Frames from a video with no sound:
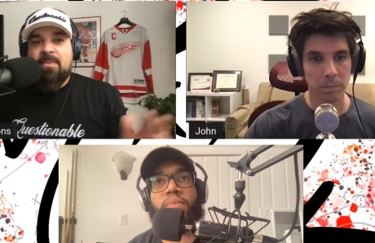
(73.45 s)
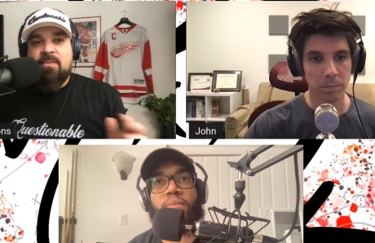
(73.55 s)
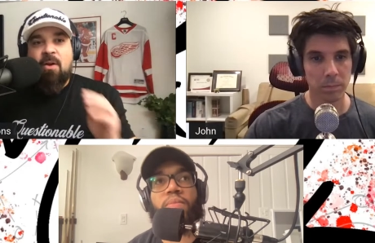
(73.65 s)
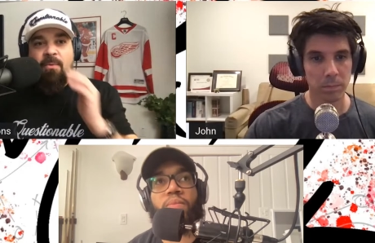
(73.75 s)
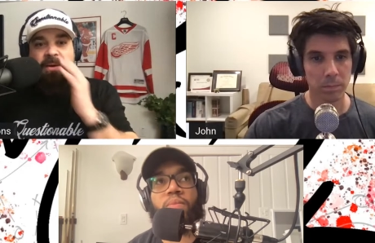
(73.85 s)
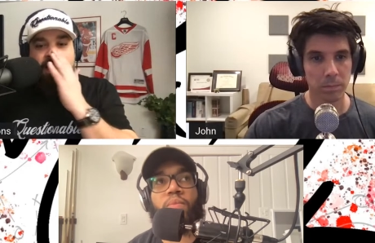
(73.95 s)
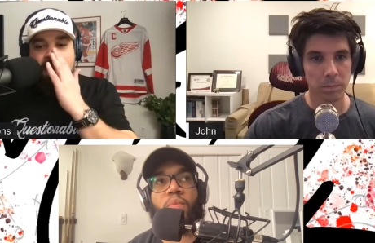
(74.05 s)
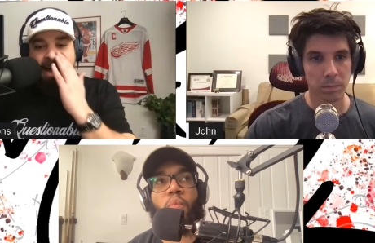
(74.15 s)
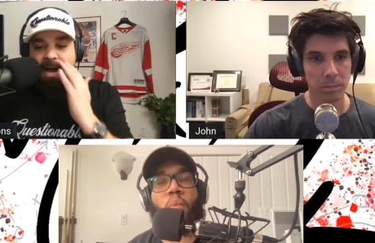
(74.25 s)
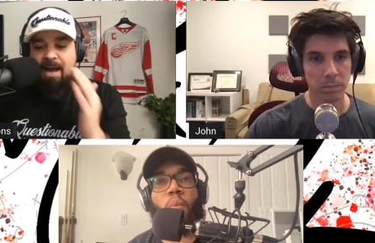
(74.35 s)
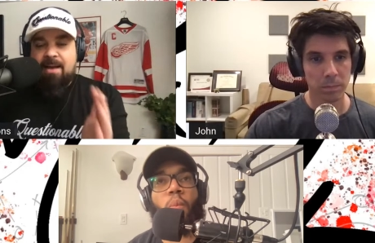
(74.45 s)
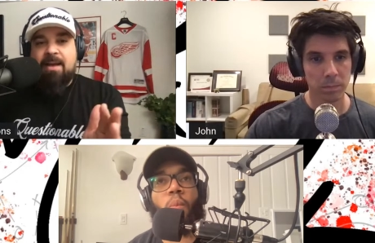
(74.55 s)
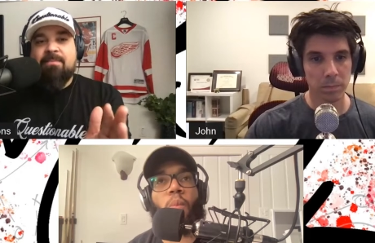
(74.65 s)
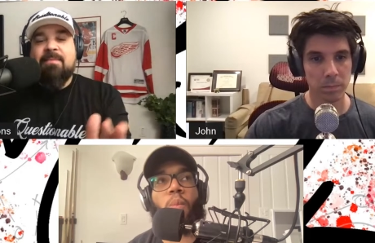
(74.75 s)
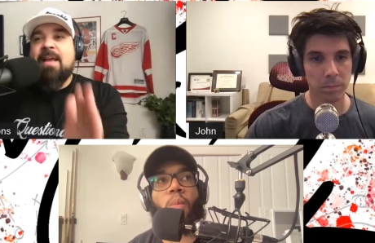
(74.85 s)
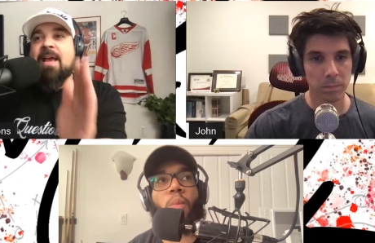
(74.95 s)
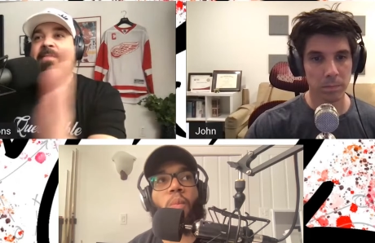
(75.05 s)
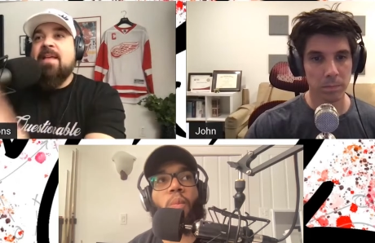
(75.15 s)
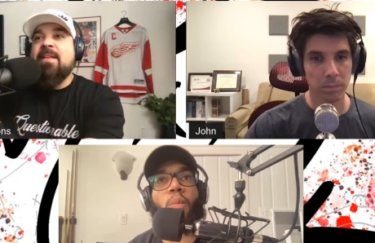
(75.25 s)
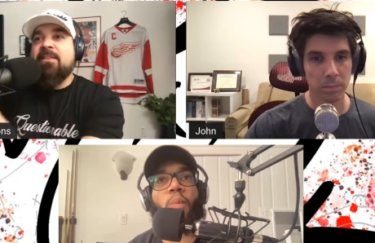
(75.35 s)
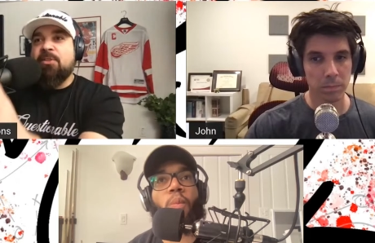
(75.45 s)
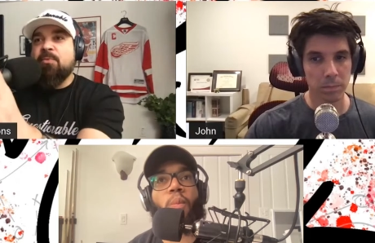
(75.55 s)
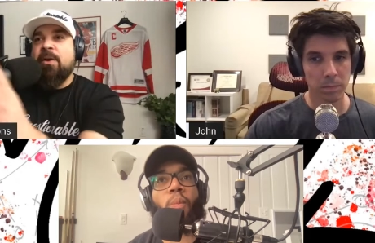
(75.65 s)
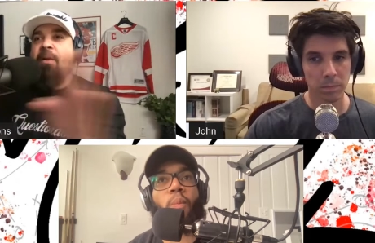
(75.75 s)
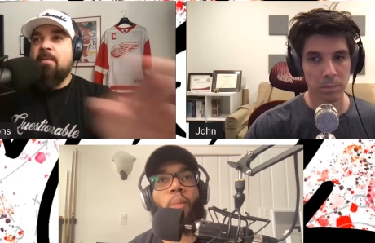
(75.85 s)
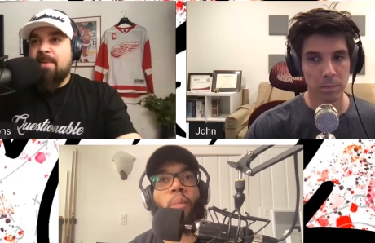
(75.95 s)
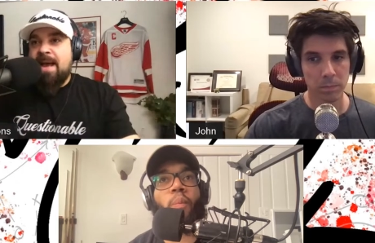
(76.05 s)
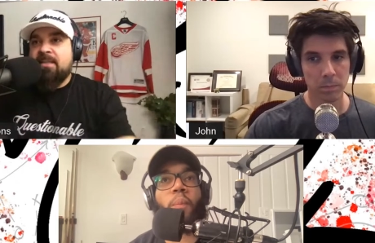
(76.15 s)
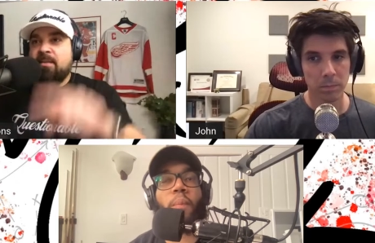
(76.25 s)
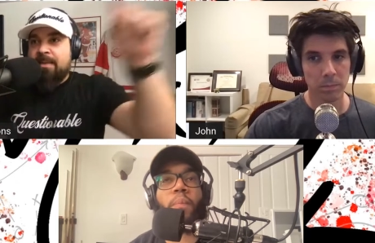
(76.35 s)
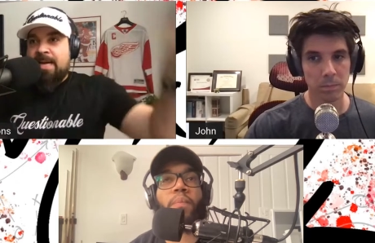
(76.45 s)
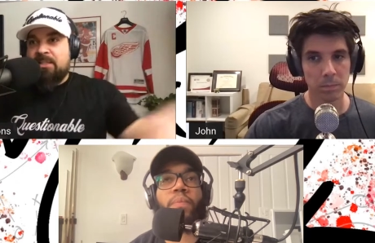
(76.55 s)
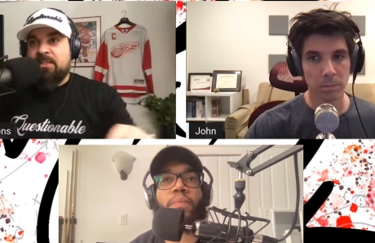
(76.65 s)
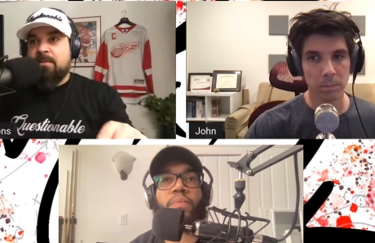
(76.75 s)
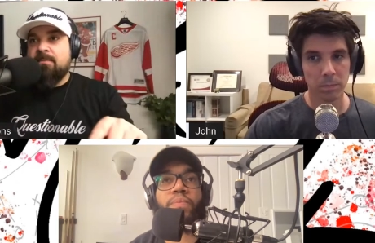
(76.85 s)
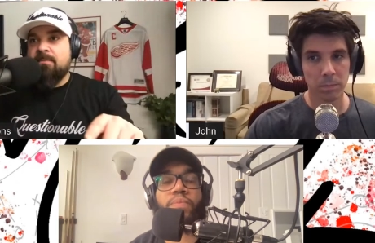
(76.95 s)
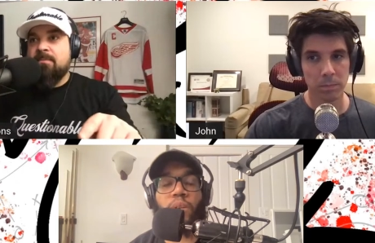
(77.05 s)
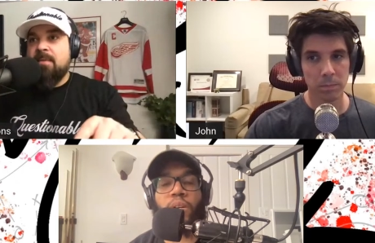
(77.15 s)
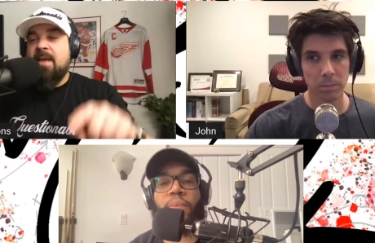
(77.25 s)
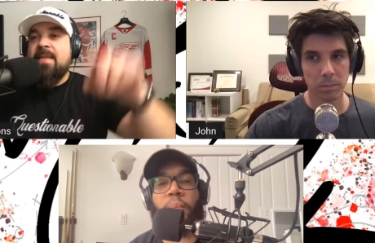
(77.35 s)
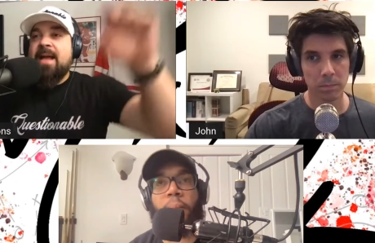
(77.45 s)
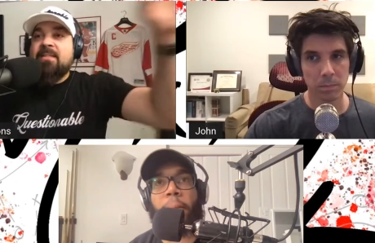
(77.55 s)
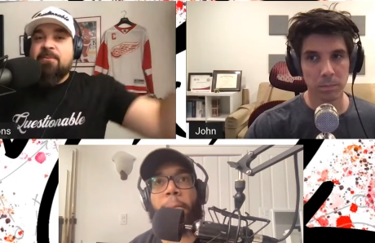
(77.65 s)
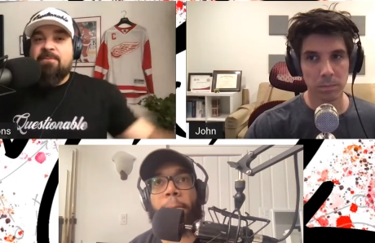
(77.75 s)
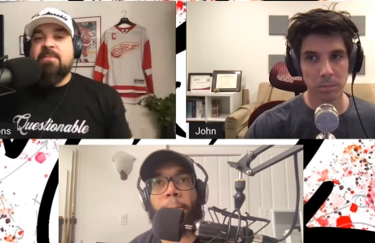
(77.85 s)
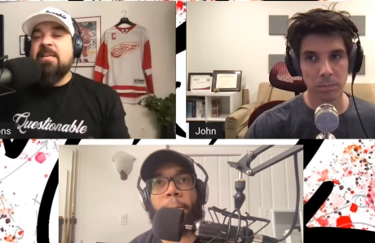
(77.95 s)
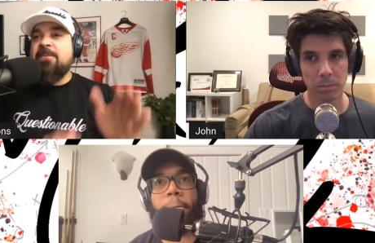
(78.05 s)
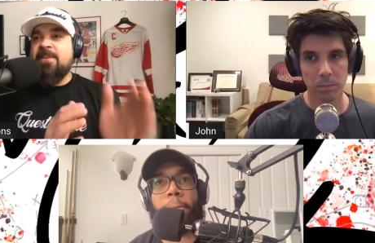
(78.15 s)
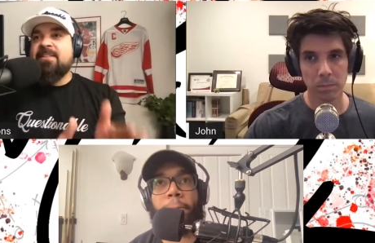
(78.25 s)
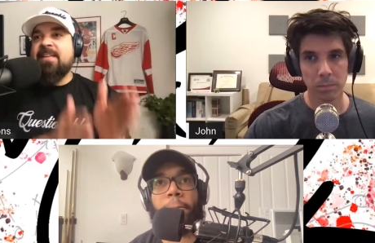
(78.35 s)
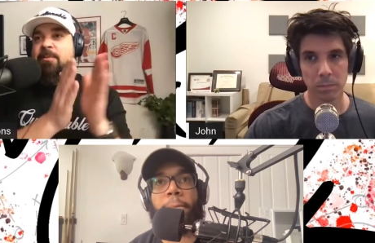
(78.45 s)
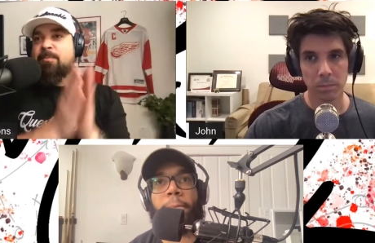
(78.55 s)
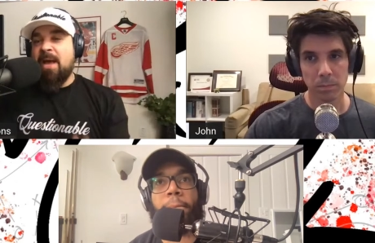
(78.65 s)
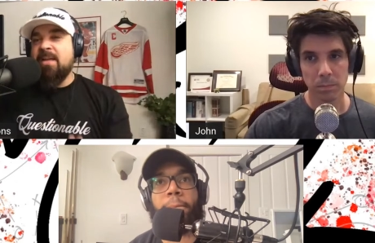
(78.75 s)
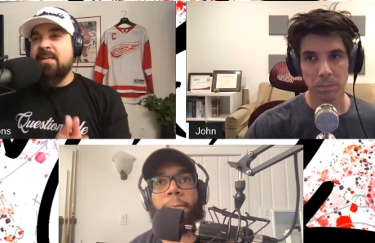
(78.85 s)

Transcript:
Speaker 1: So I, I and, and this is where I come back to Blashill. Okay. And that def defense has been an